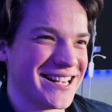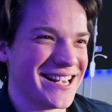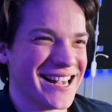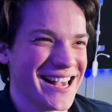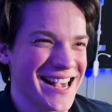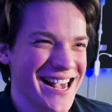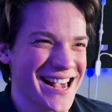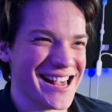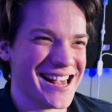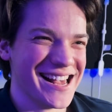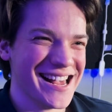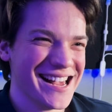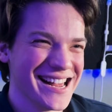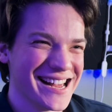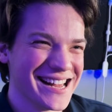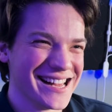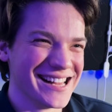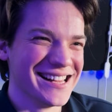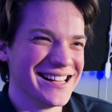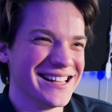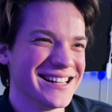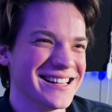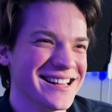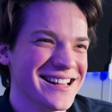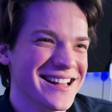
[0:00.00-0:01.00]

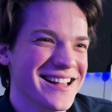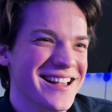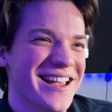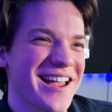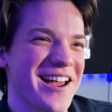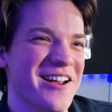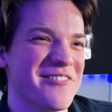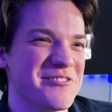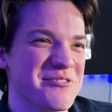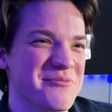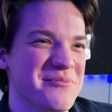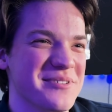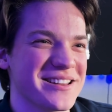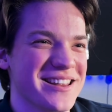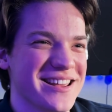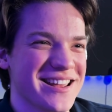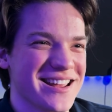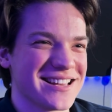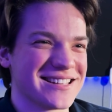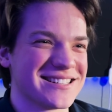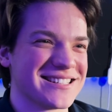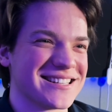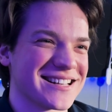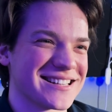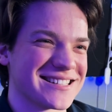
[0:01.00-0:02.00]
Everybody
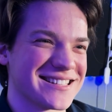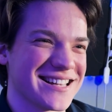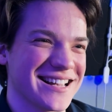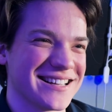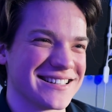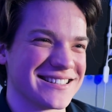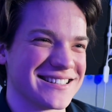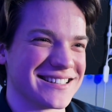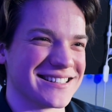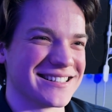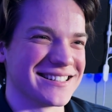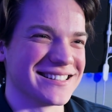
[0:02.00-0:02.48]
gets excited. This